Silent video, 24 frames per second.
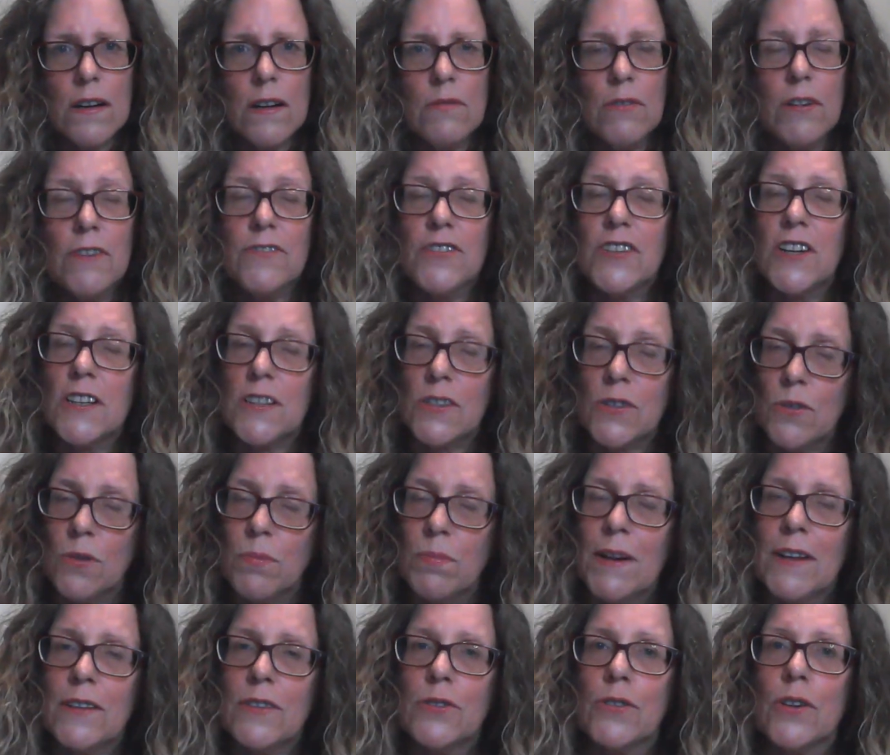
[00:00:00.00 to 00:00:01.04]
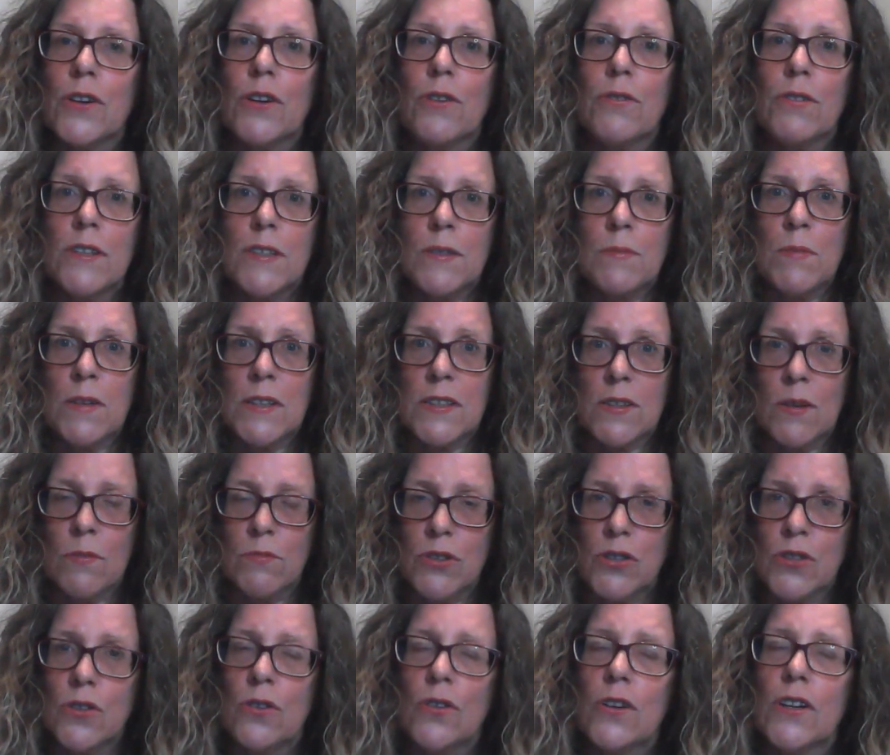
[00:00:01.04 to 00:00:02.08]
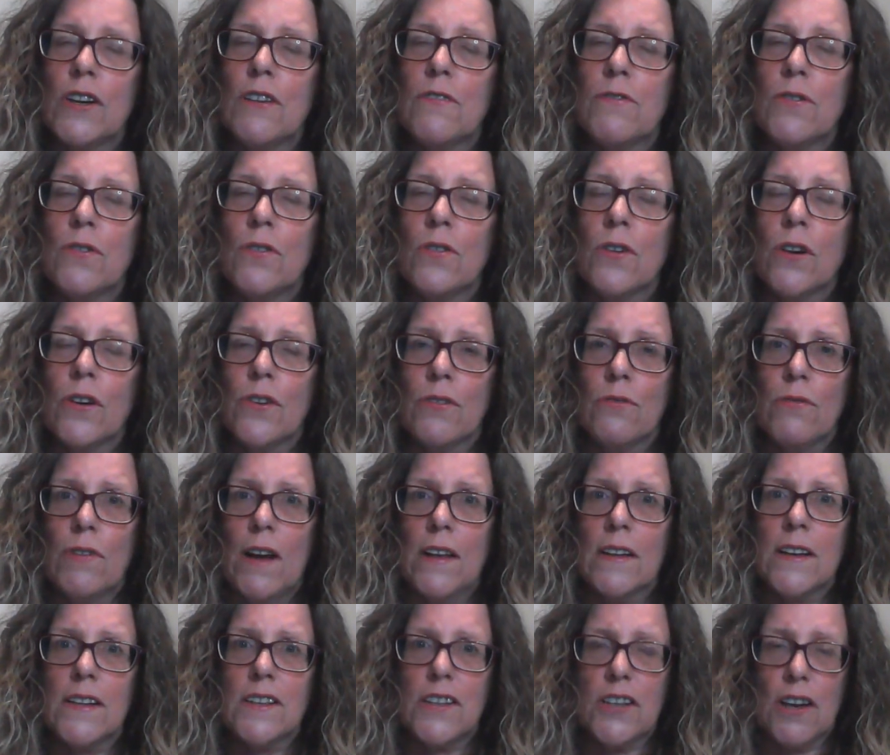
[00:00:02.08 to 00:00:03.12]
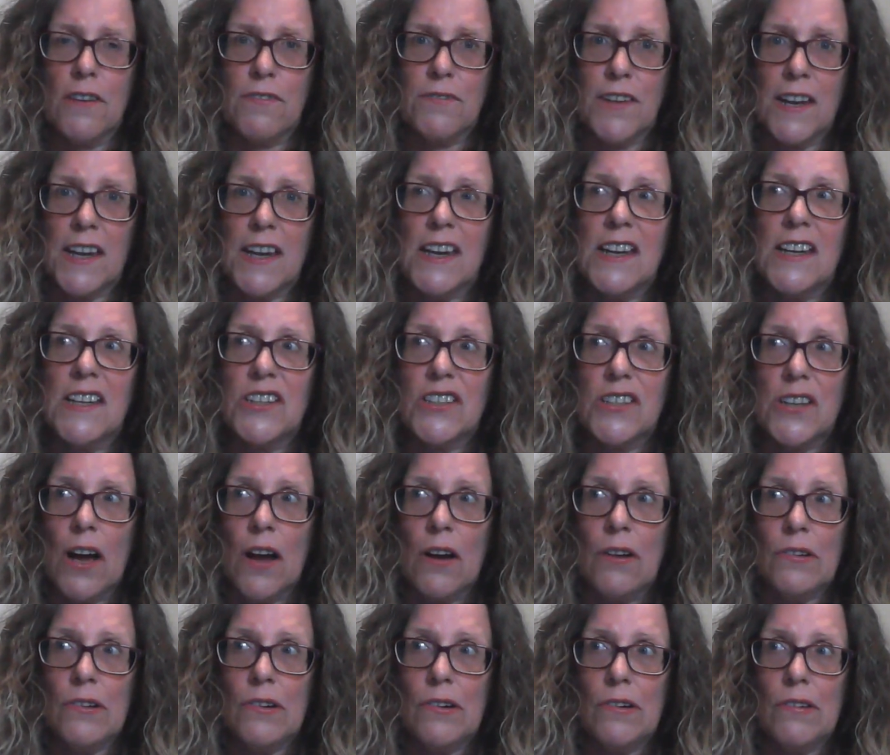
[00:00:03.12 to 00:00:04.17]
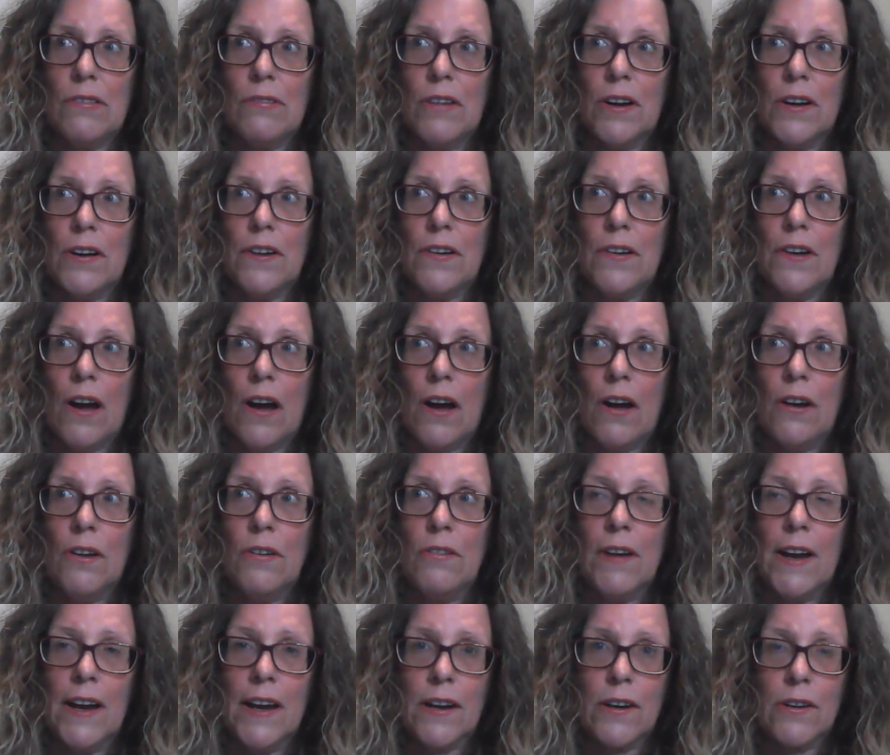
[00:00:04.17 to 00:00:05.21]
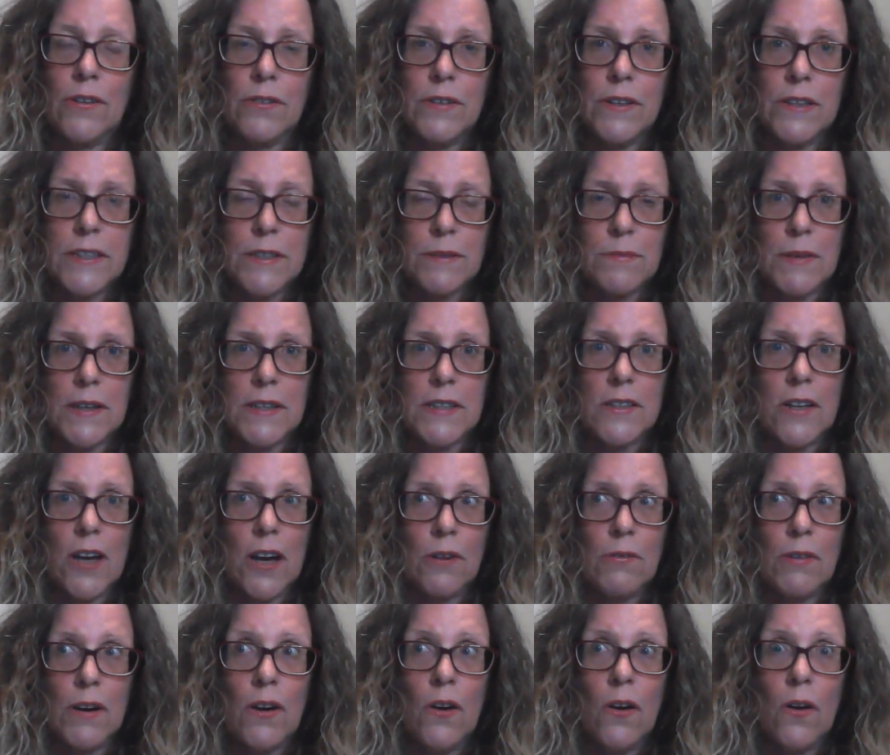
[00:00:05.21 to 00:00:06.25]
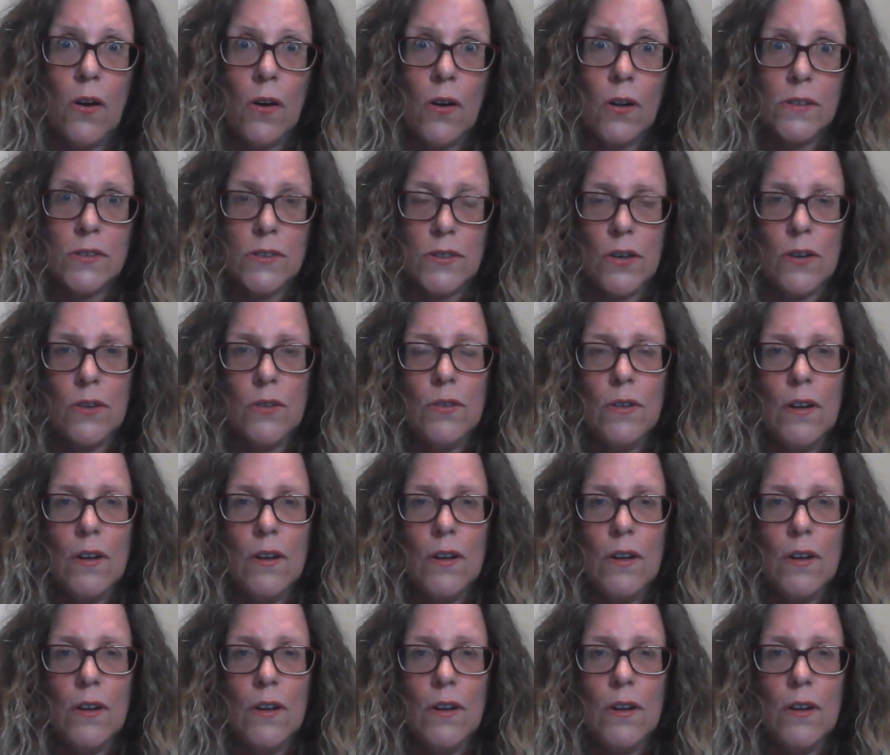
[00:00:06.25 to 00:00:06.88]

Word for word: We've just all been through Christmas. I'm sure you've all got a relative that you don't want to know at Christmas, like we all do.